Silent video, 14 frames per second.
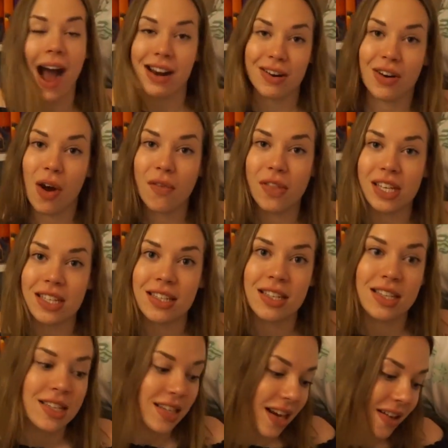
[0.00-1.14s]
I don't know if this is a
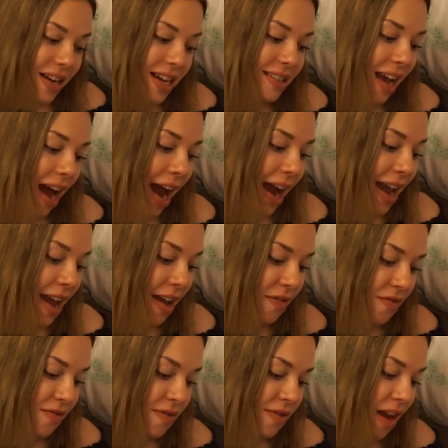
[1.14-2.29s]
series. I have
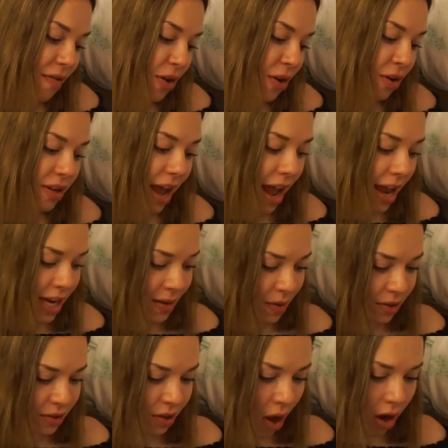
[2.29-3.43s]
never heard
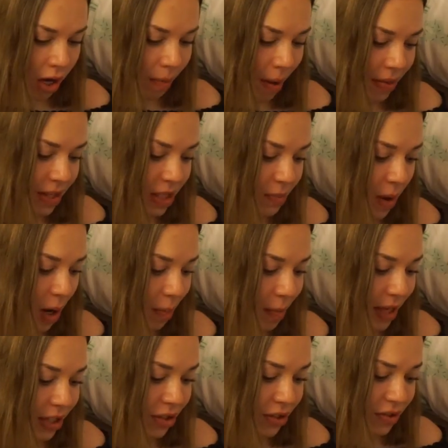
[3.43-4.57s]
anyone talk about this book, but
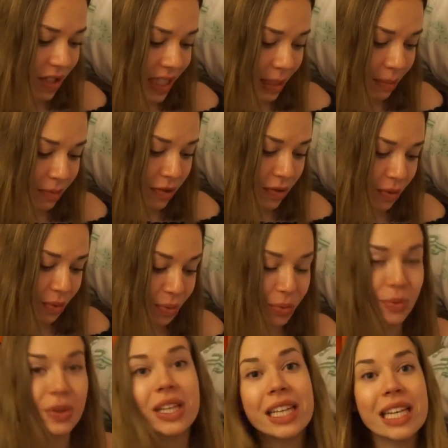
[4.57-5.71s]
it just seems
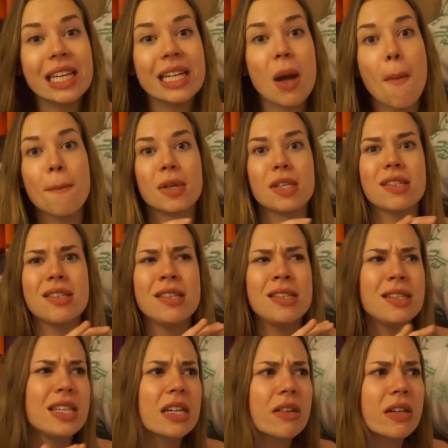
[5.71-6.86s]
really
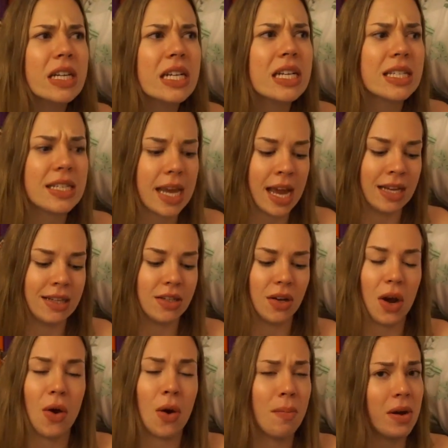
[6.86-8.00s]
mysterious and,
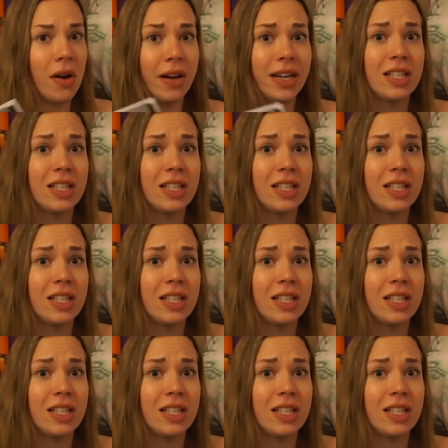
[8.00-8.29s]
oh my god,